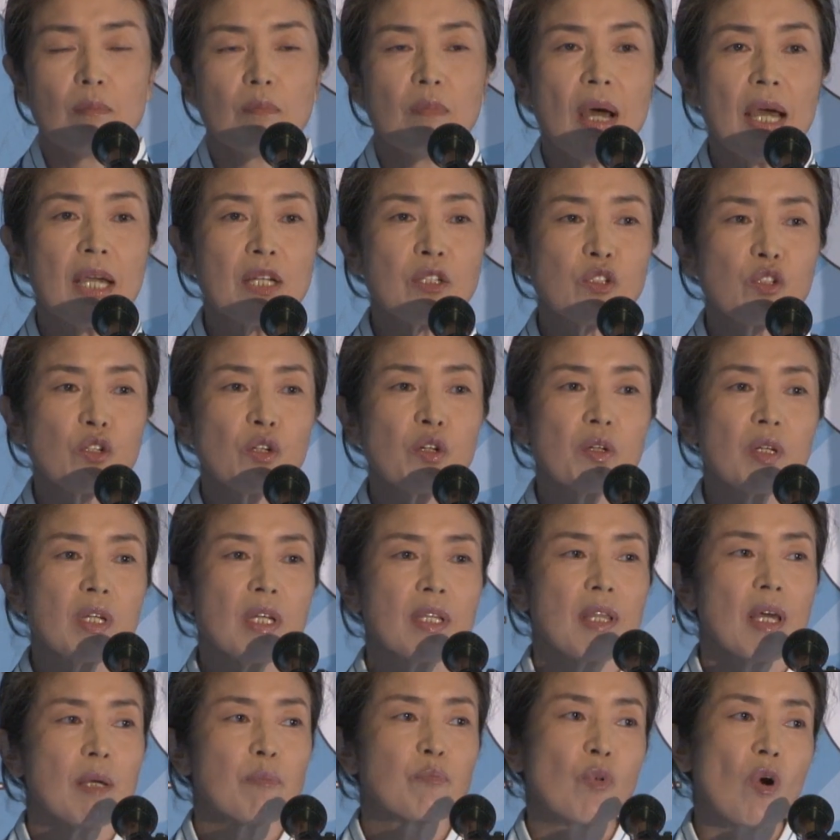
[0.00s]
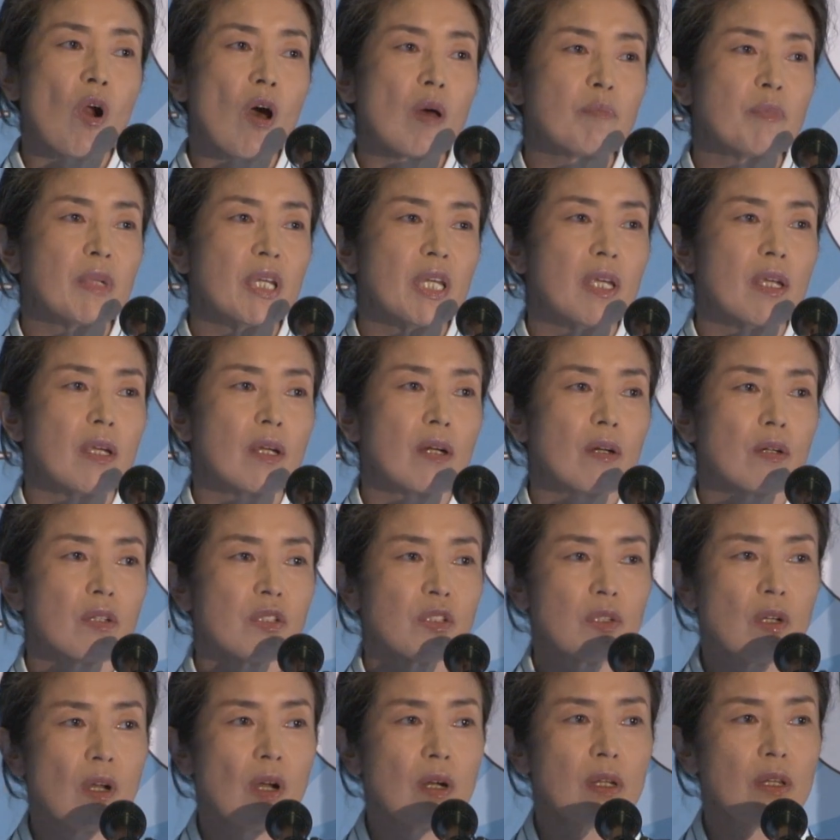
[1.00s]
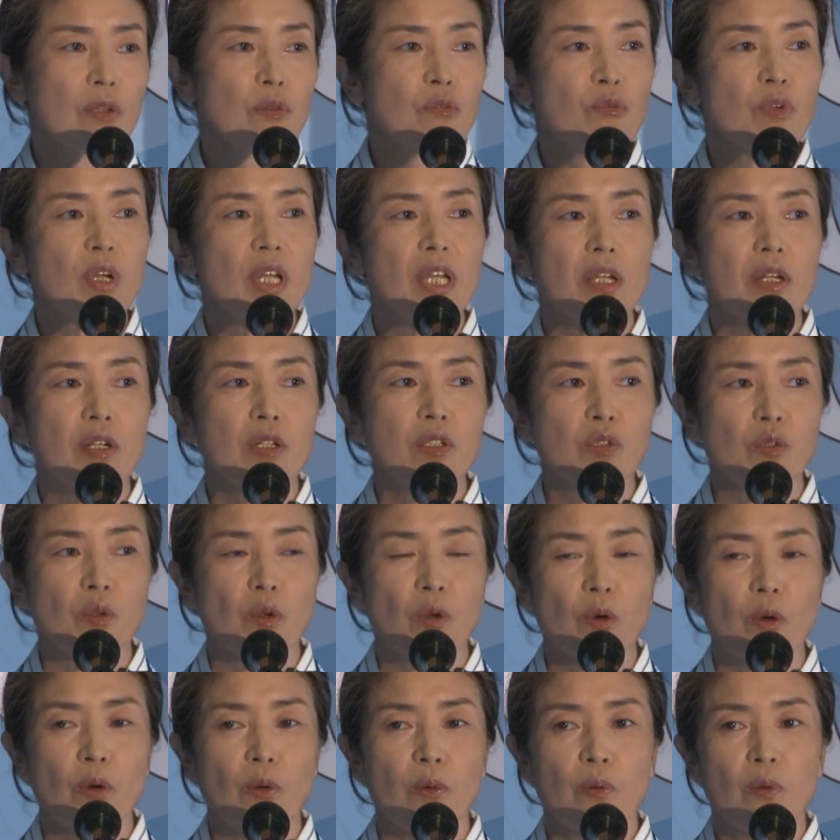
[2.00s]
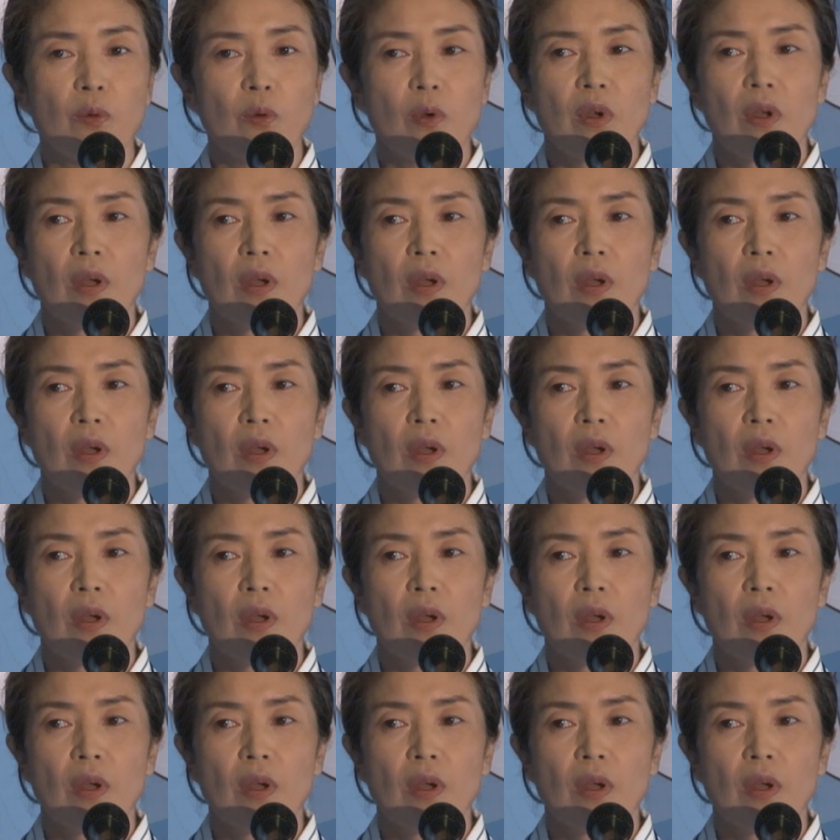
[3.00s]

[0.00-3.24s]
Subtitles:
My journey that brought me here started 3 years ago.